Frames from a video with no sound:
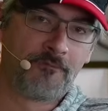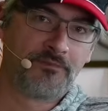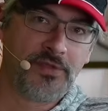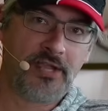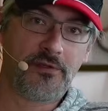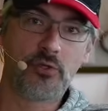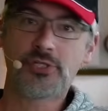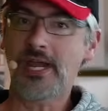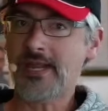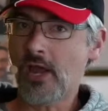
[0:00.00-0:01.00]
If you
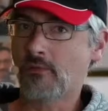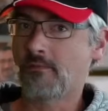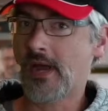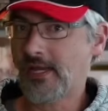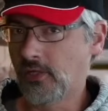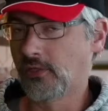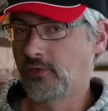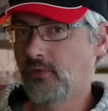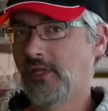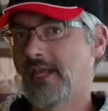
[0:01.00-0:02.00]
check out Michael
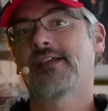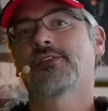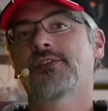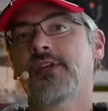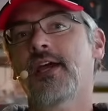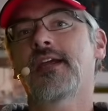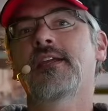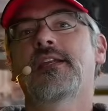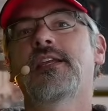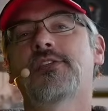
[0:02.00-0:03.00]
Google's
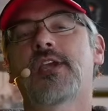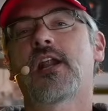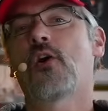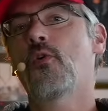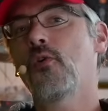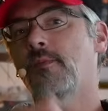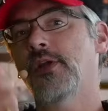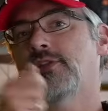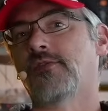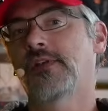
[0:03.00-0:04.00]
site, he's got a whole
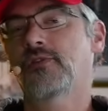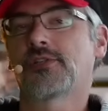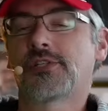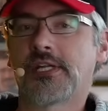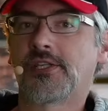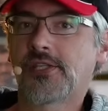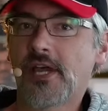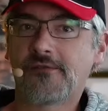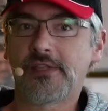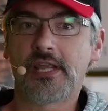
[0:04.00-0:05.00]
bunch of interesting
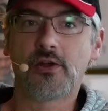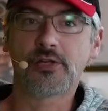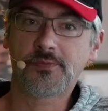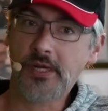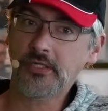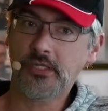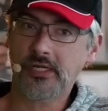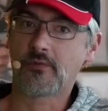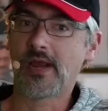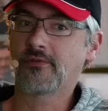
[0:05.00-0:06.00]
stuff in there, especially
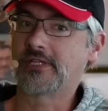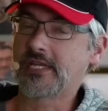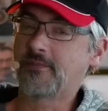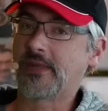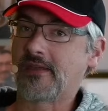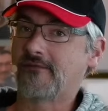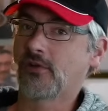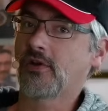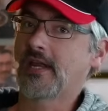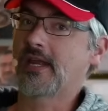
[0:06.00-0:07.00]
around
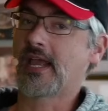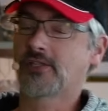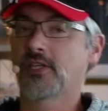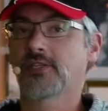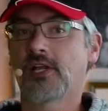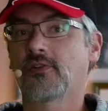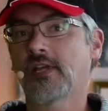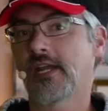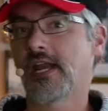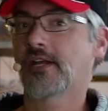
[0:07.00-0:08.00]
dbeaver and SSL
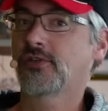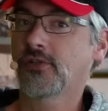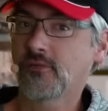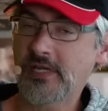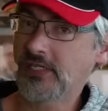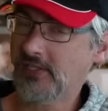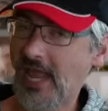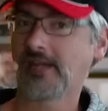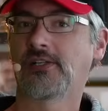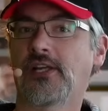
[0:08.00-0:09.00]
connection
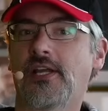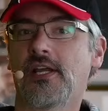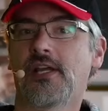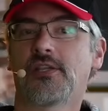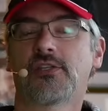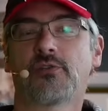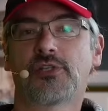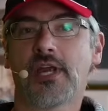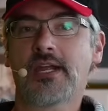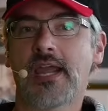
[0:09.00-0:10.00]
reset. So
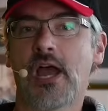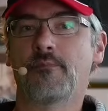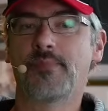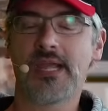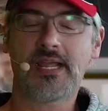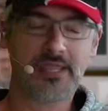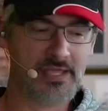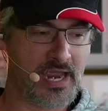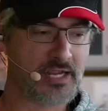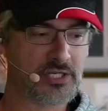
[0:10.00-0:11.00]
check out big
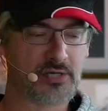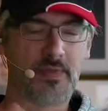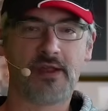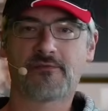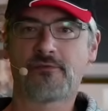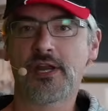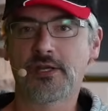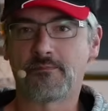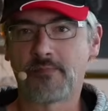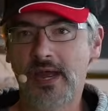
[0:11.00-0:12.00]
thanks to my
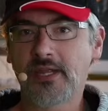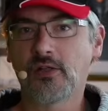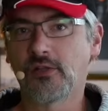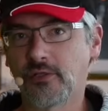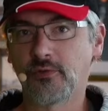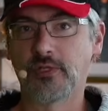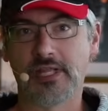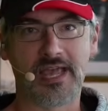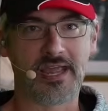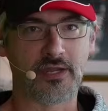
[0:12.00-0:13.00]
friend Michael
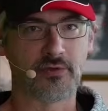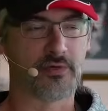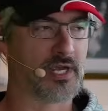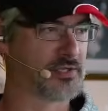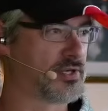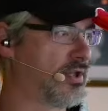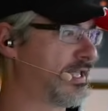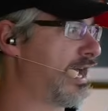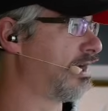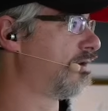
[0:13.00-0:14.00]
Google, who does all
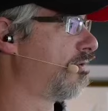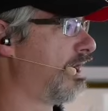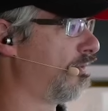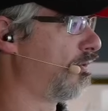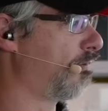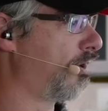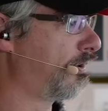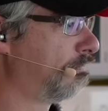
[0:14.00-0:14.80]
that incredible work.